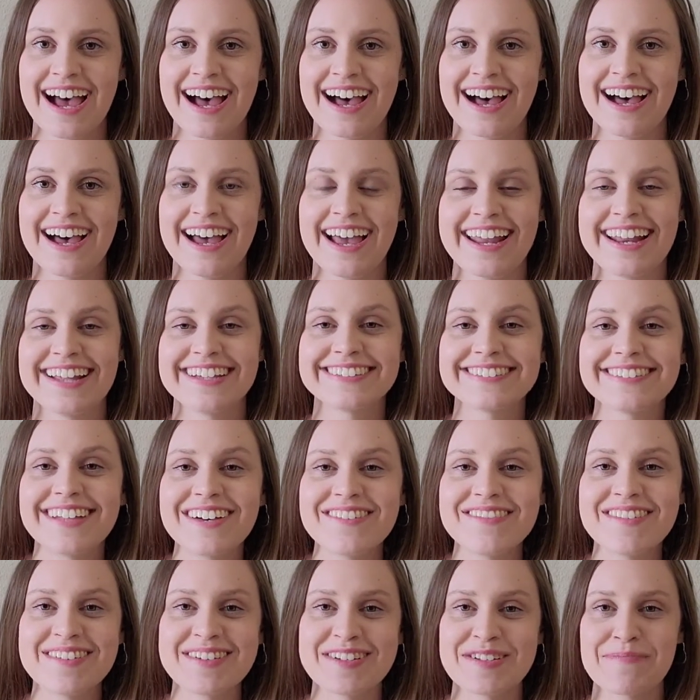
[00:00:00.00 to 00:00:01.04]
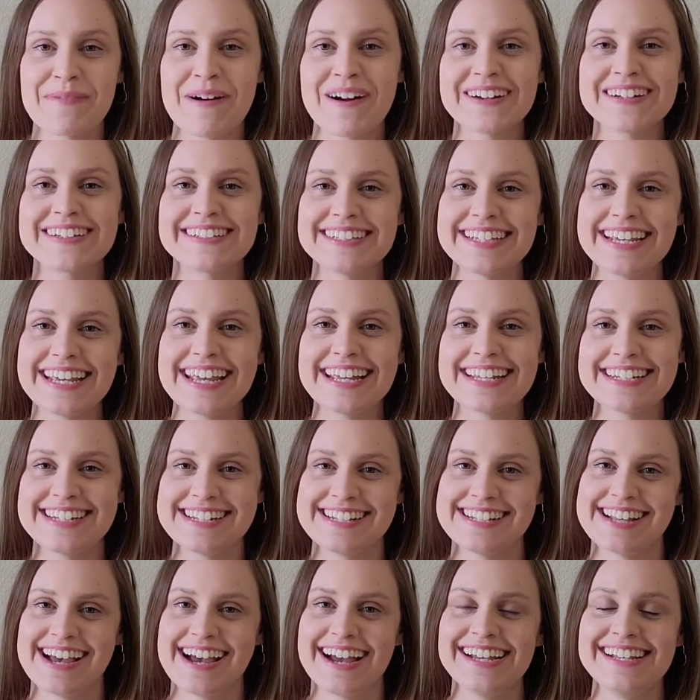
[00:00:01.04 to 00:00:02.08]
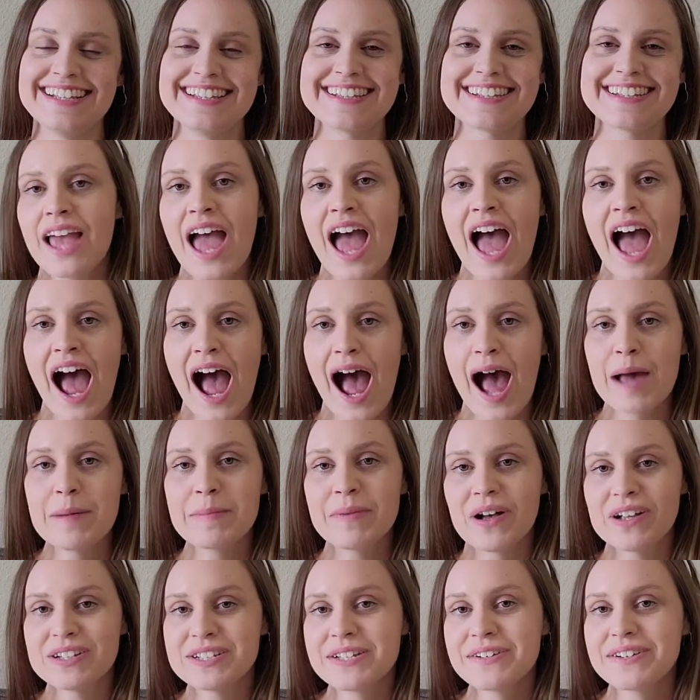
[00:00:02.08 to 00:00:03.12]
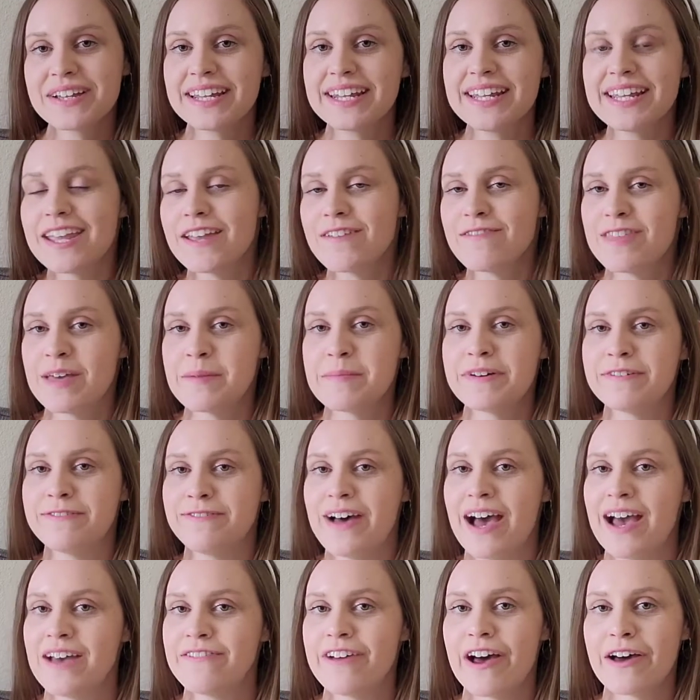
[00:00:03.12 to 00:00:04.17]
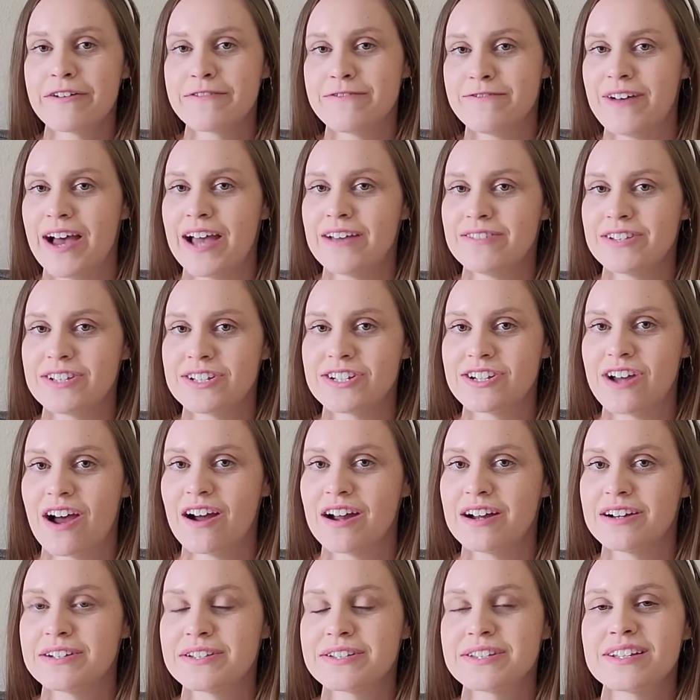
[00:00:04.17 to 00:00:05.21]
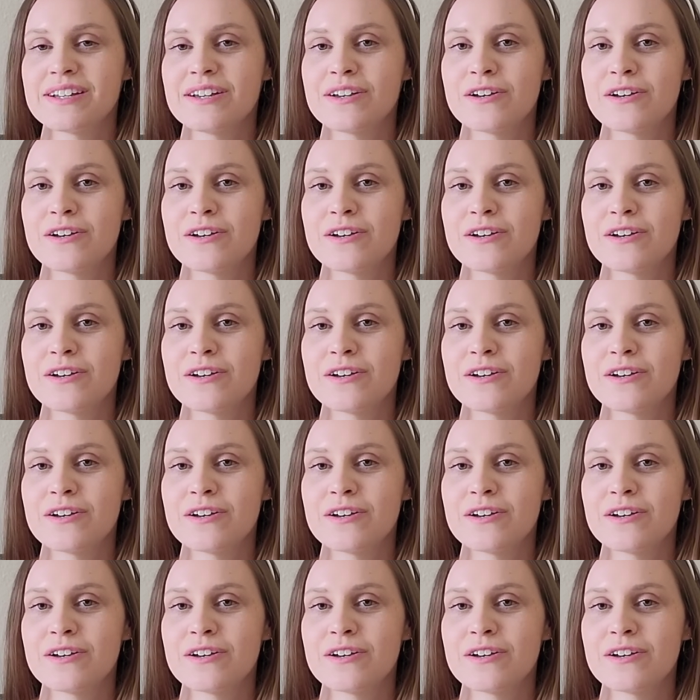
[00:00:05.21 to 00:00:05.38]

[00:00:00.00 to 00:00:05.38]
And I love their sparkly designs. I'm also gonna give them a 5 out of 5 stars